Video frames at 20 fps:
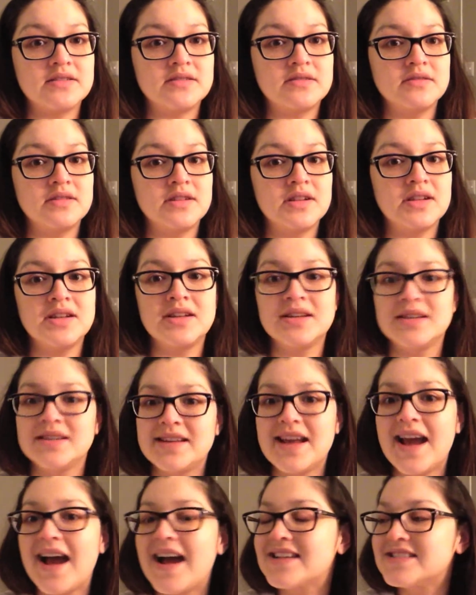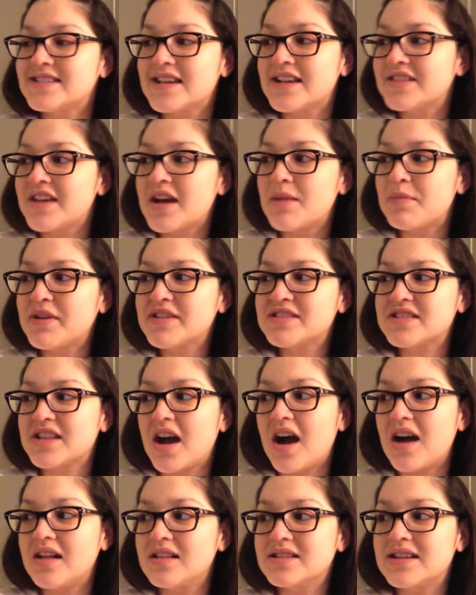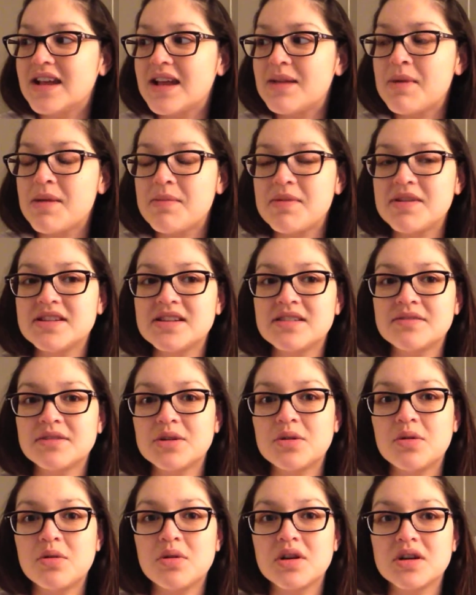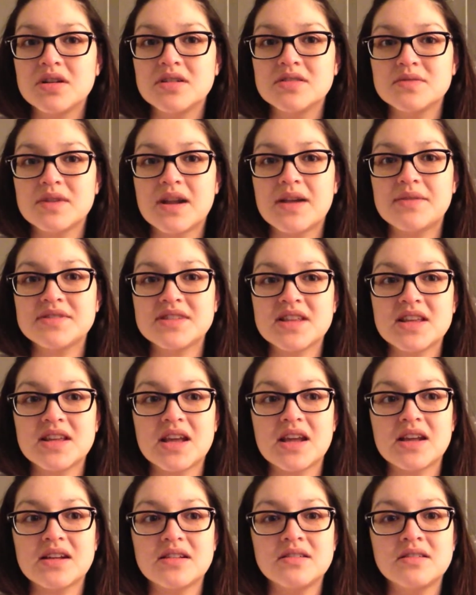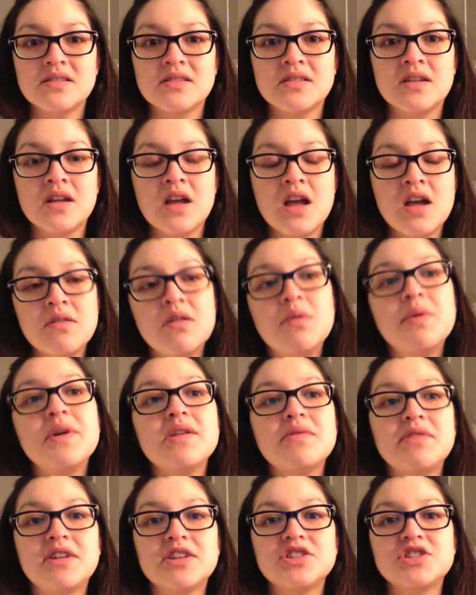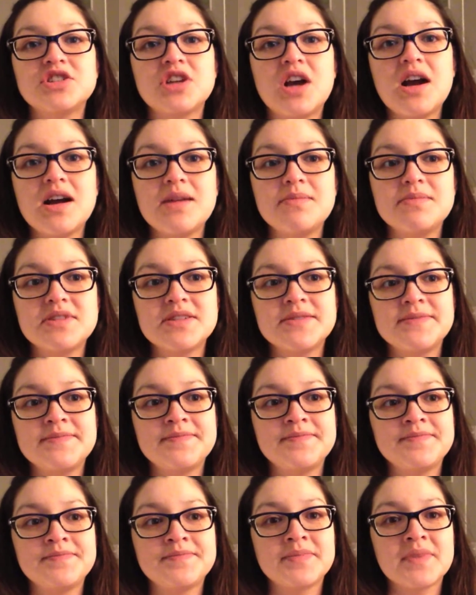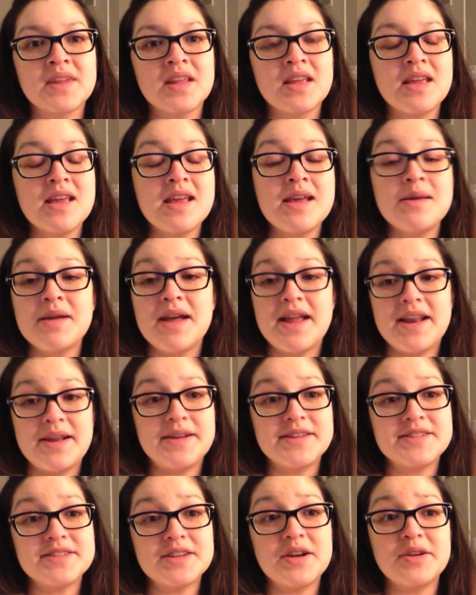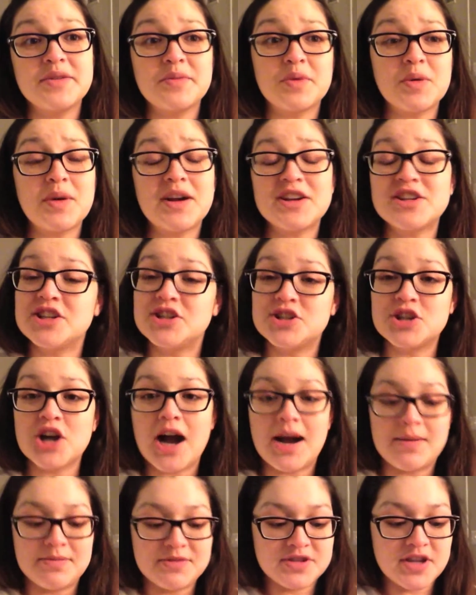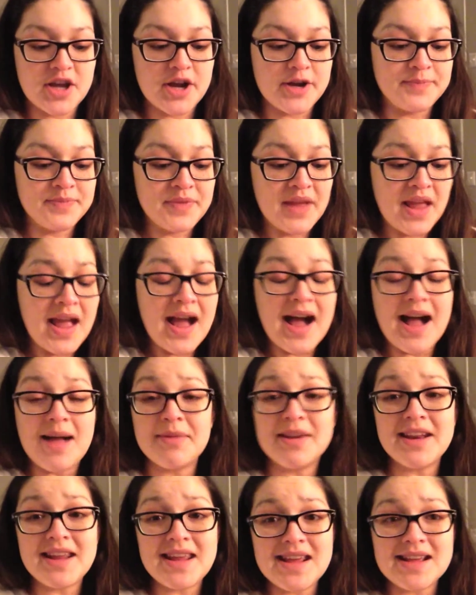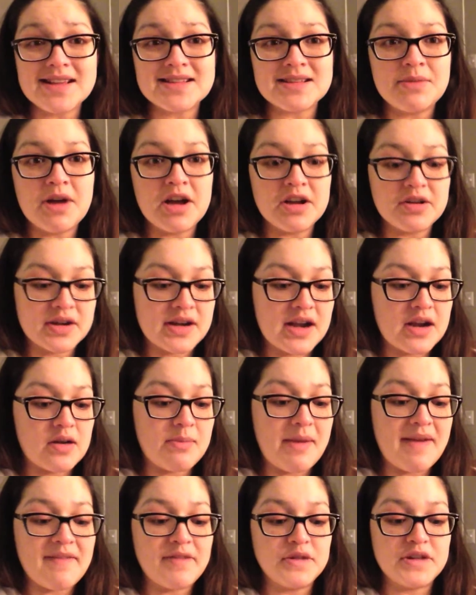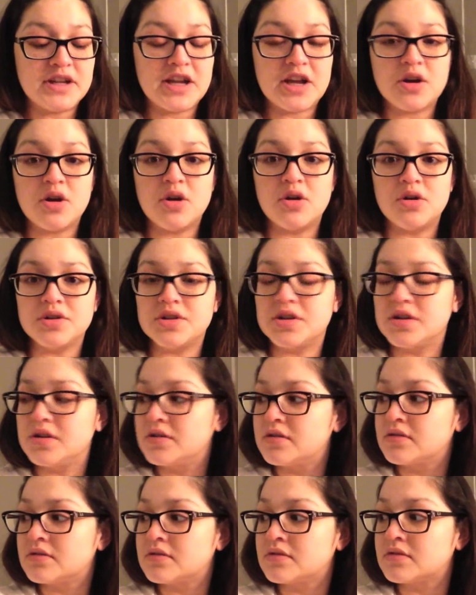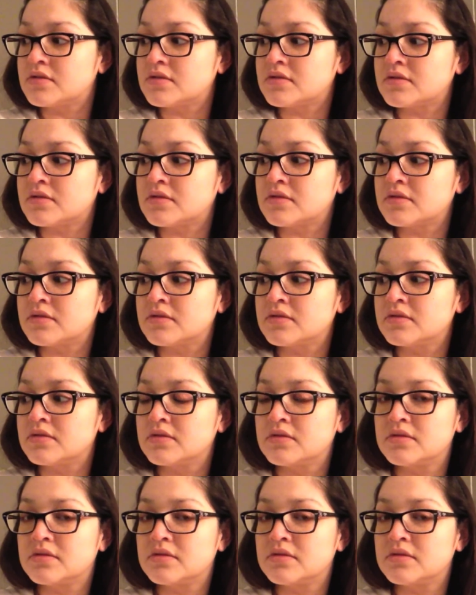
I know. Yeah, see I thought because of the holiday maybe it didn't record, that's what I was thinking. But we can watch Chopped. Anyway, so we're watching Chopped, so I'm gonna eat because I'm hungry and I don't want Wait, my food to get State cold. State of Affairs comes out today, no?